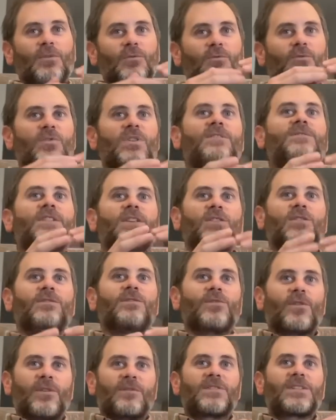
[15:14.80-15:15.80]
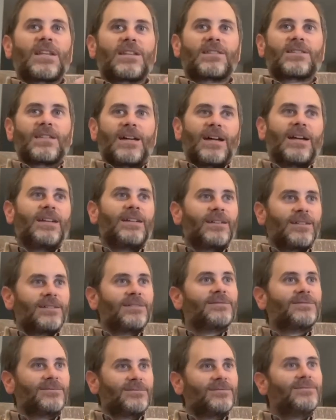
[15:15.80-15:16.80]
grief that you've sort of set aside,
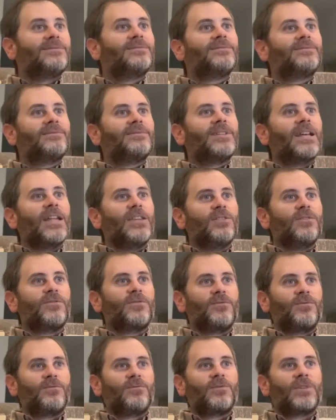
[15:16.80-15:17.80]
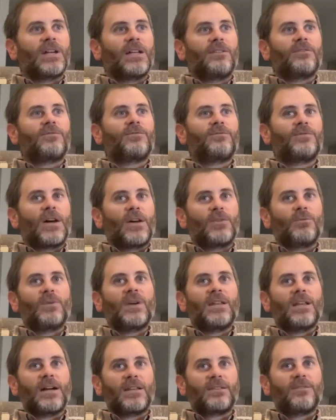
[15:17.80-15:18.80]
and you've kind of found a
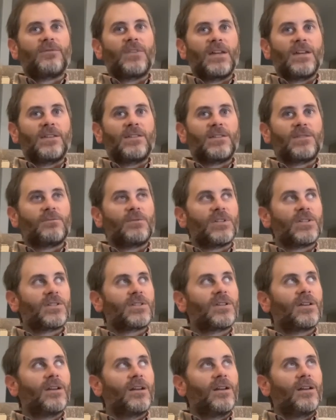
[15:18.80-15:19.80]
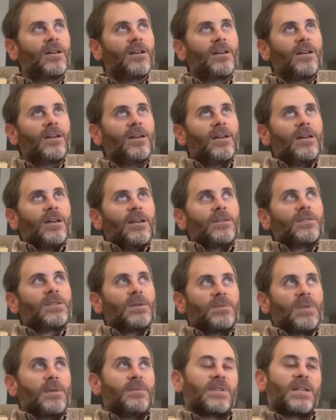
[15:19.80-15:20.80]
way not to face, which
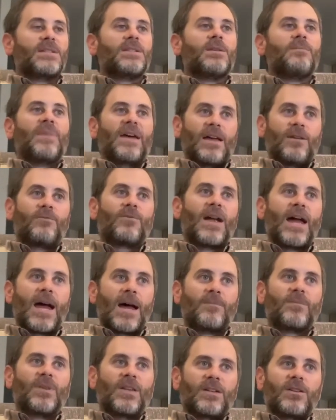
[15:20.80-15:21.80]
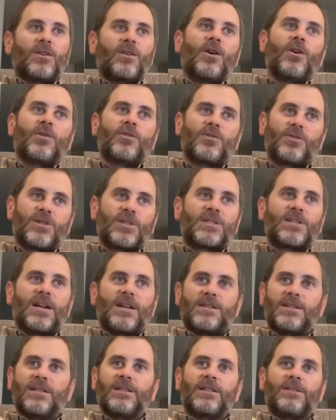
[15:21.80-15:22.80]
sometimes gets a bad rap. Like, oh, you're just
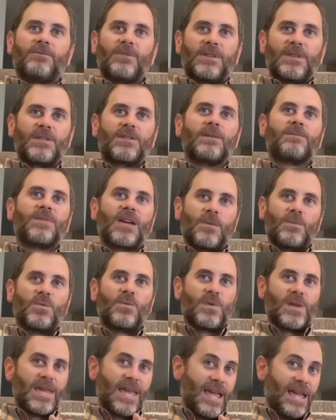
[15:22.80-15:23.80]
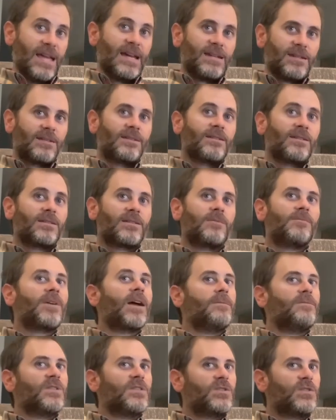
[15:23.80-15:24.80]
not dealing with it. Sometimes we can't.
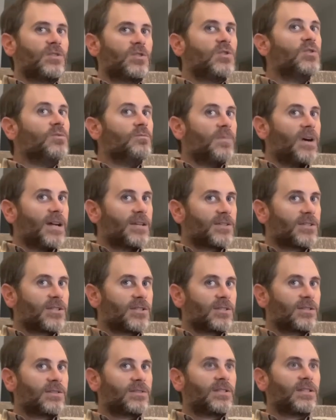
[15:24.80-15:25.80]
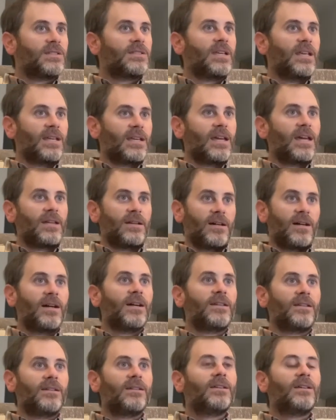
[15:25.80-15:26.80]
Sometimes it's too much to take head
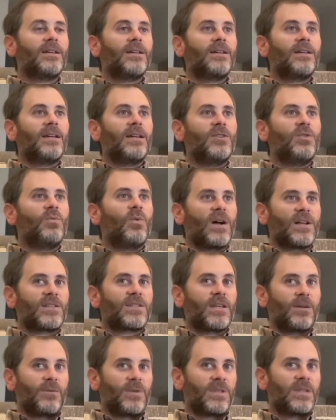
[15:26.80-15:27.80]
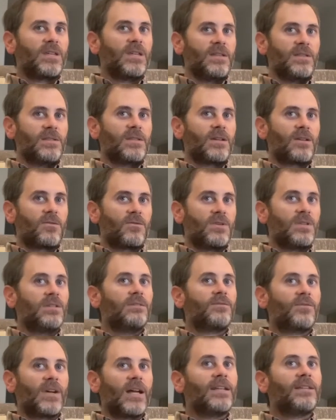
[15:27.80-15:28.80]
on. And you watch that with kids that
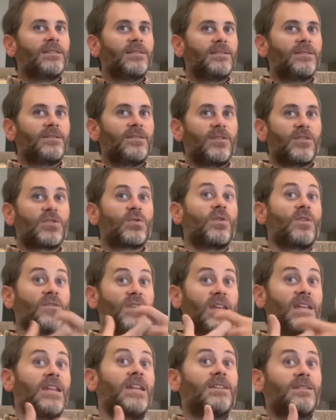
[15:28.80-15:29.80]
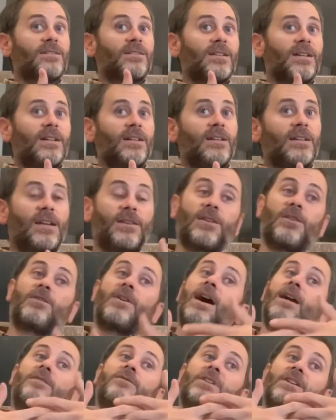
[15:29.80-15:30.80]
grieve, right? They're sort of in it, and then they're
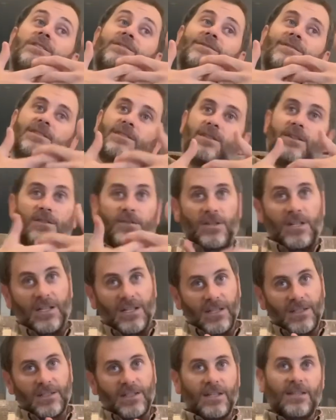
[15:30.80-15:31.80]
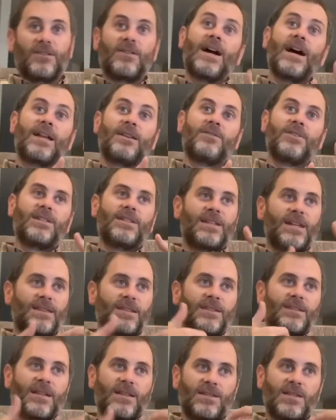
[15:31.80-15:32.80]
out of it, and then they're in it, and they're out of it. And I
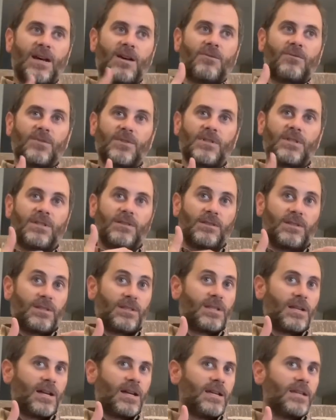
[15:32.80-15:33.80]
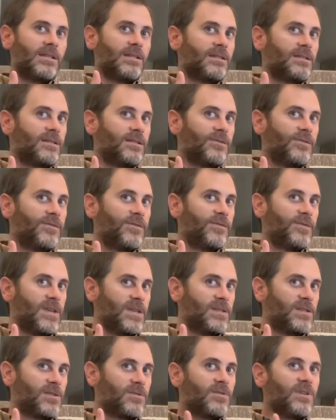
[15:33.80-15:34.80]
think that's how we're designed to
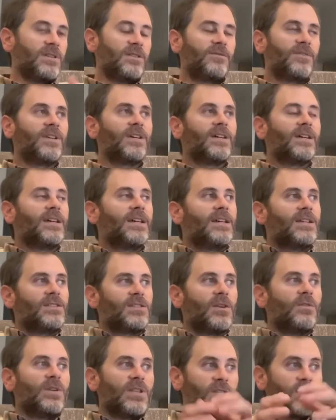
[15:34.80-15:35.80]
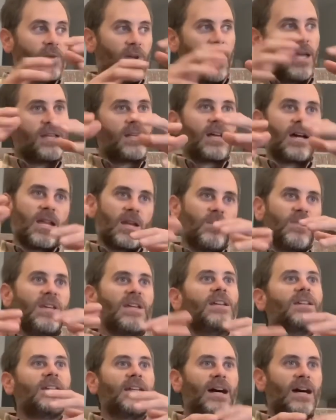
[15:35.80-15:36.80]
face grief. So it's okay to kind of
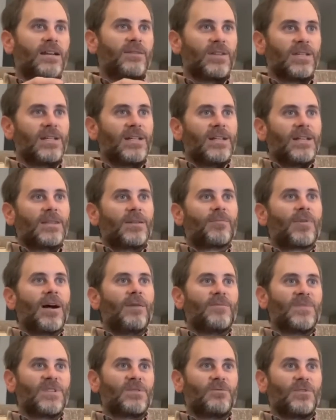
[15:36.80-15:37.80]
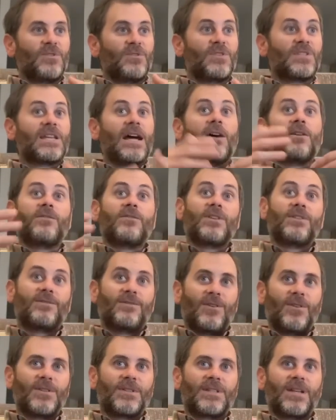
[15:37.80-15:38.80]
be in and out of it. The problem is when you're just out of it
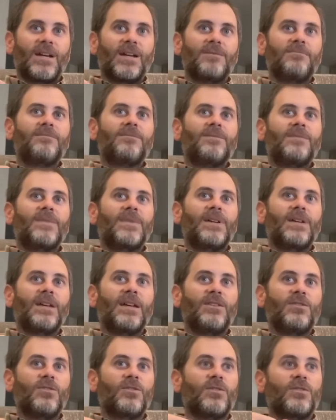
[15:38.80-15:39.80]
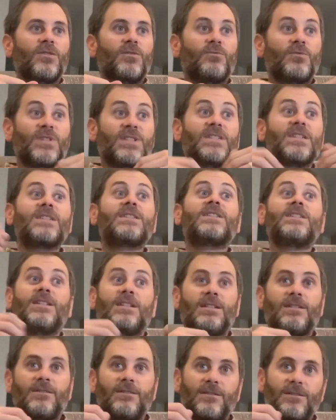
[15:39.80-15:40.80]
all the time and you're
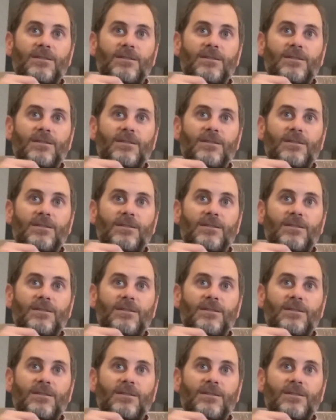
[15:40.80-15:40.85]
resisting